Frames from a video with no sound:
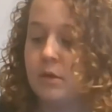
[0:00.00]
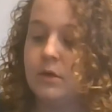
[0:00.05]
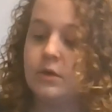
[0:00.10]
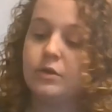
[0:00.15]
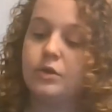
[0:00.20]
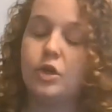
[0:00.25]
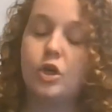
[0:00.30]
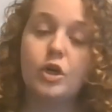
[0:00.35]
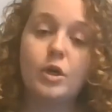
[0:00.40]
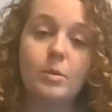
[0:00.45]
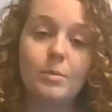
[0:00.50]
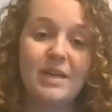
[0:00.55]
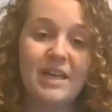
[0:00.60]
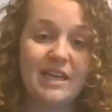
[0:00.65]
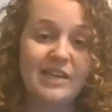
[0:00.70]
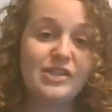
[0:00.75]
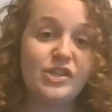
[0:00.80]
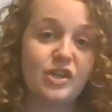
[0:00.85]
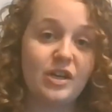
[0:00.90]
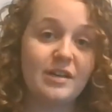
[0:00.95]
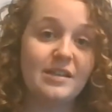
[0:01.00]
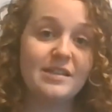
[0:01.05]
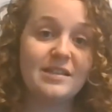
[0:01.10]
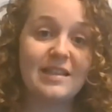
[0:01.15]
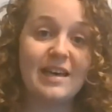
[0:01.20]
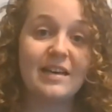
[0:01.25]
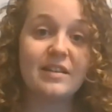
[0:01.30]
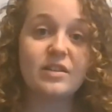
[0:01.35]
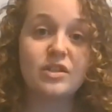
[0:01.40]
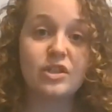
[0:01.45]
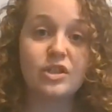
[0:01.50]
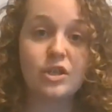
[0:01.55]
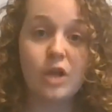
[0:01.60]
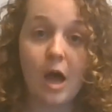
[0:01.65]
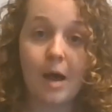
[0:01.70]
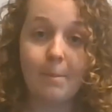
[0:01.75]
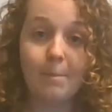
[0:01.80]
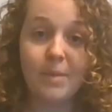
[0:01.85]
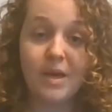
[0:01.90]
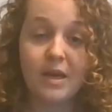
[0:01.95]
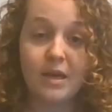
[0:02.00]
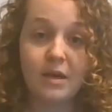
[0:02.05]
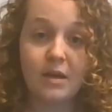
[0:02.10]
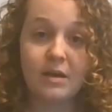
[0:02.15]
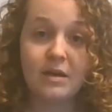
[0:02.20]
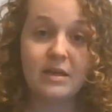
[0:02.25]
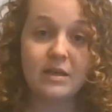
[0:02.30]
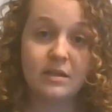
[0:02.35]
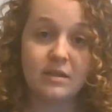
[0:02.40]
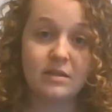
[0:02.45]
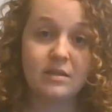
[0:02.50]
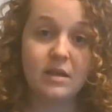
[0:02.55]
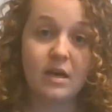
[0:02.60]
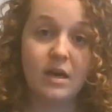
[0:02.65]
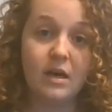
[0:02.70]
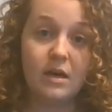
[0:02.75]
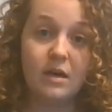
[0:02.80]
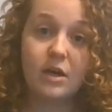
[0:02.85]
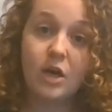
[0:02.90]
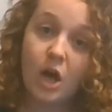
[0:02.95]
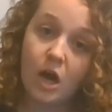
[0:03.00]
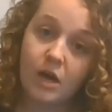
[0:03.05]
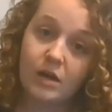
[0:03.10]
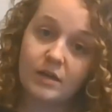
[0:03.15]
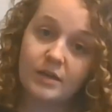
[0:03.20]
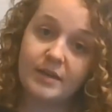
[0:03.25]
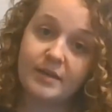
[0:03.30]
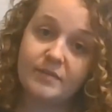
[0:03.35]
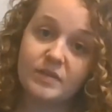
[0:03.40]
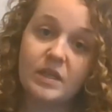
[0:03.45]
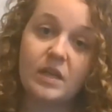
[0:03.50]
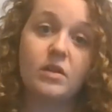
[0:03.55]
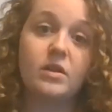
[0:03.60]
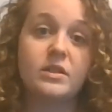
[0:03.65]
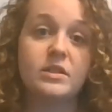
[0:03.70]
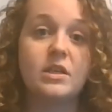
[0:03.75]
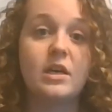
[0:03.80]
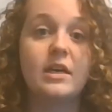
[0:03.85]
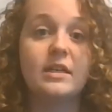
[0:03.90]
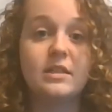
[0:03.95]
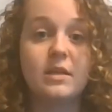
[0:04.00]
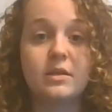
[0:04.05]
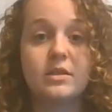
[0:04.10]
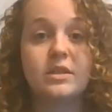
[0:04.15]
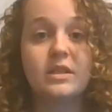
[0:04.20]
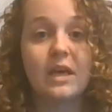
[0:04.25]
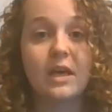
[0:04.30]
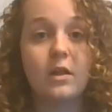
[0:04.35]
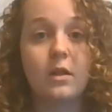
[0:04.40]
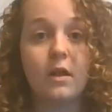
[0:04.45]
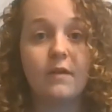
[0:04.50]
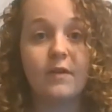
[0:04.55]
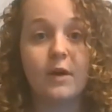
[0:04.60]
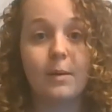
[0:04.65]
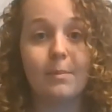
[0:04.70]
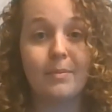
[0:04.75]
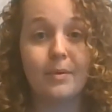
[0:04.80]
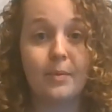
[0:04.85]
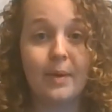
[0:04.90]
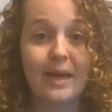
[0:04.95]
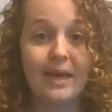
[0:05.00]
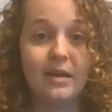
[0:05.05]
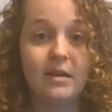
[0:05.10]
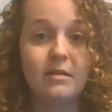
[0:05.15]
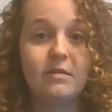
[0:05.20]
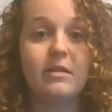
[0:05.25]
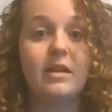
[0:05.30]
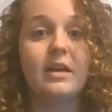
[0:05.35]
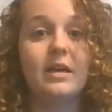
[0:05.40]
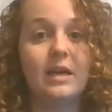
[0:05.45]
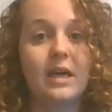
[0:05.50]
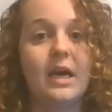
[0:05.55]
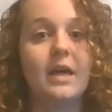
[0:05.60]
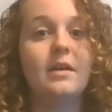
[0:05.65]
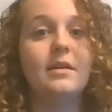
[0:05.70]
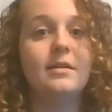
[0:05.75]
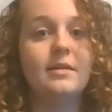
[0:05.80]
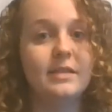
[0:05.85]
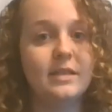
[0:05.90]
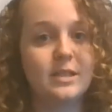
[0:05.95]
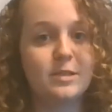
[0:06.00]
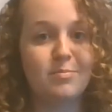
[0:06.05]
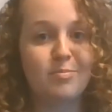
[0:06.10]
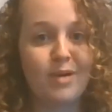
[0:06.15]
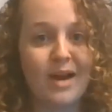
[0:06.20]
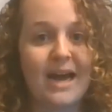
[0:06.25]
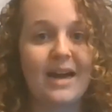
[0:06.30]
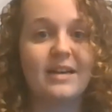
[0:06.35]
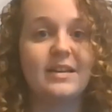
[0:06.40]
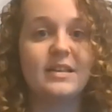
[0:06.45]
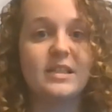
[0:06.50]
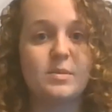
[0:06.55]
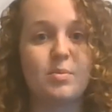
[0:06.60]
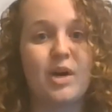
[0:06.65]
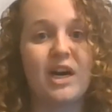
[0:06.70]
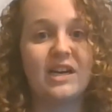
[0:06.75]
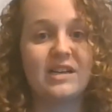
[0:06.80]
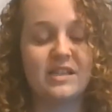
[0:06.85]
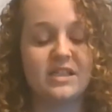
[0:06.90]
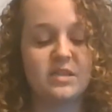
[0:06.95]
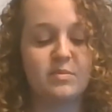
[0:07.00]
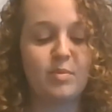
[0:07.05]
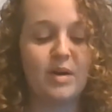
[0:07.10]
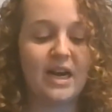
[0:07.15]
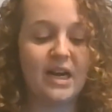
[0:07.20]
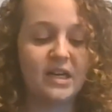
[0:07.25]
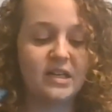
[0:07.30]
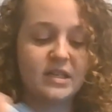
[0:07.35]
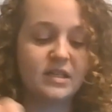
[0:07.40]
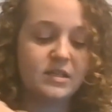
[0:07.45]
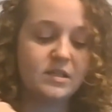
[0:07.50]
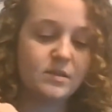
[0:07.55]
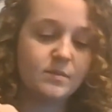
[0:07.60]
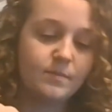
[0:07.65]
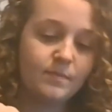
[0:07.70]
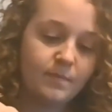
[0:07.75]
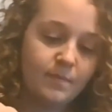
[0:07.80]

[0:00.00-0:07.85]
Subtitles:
Termination is that stopping. It's a cognitive skill. It's a skill of our brain that, again, needs practice, practice, practice.